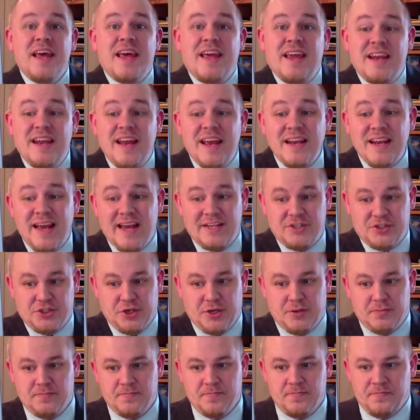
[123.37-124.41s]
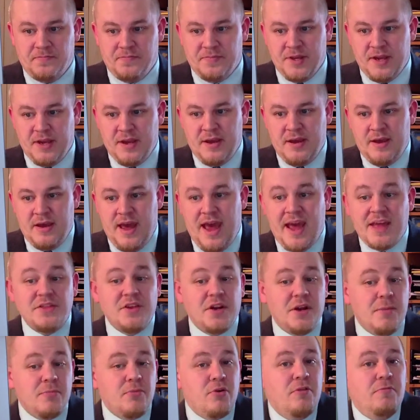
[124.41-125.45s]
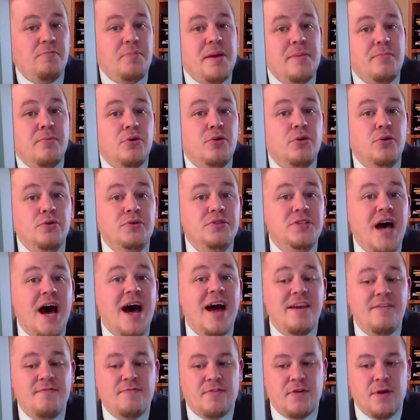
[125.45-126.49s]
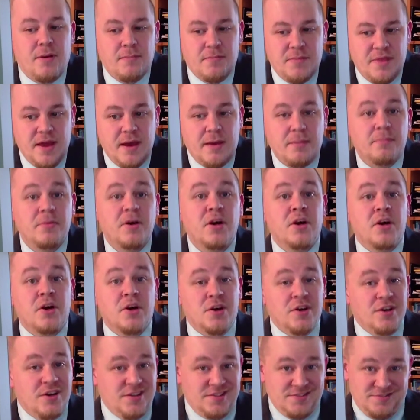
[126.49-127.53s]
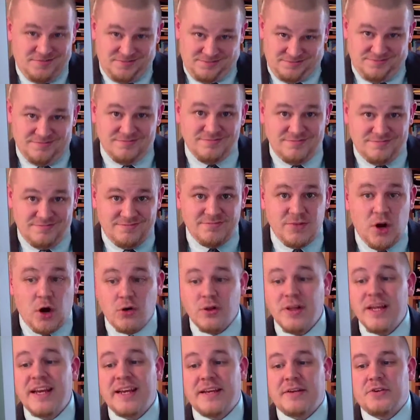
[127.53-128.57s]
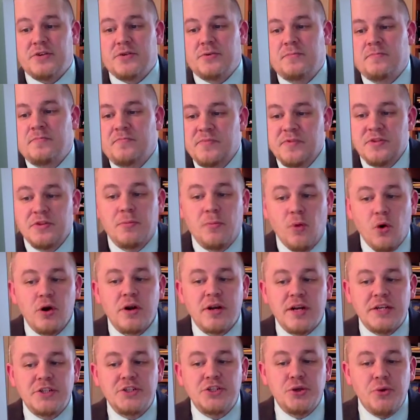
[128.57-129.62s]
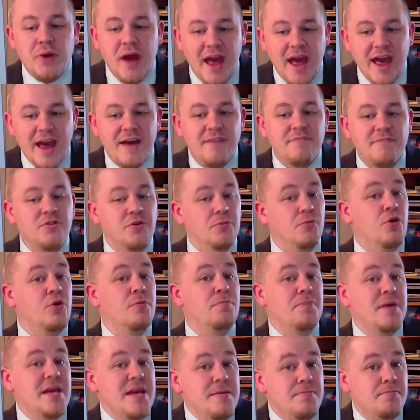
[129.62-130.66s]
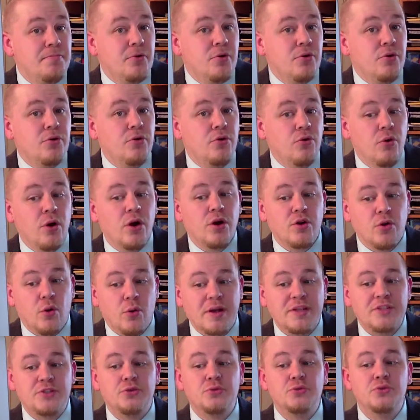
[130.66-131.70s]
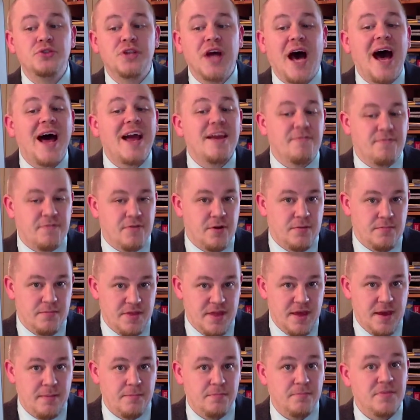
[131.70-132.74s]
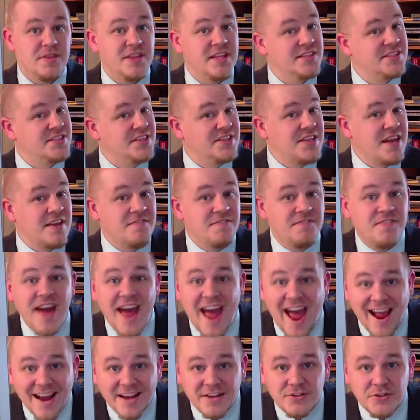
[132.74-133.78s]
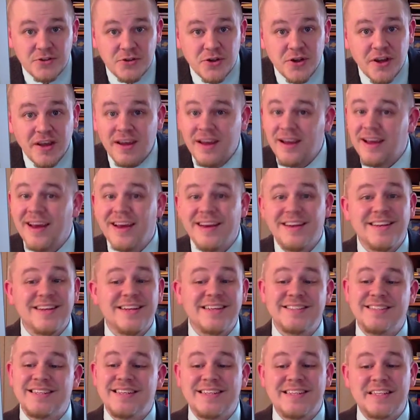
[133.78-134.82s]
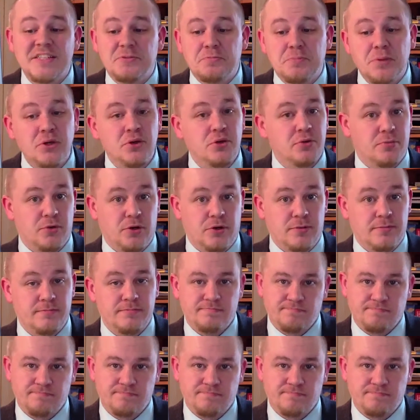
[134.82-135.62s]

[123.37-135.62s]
in a nation and the number of people who die from them are linked. The more guns you have, the more people who are going to die from them. This is a fact, and it is indisputable.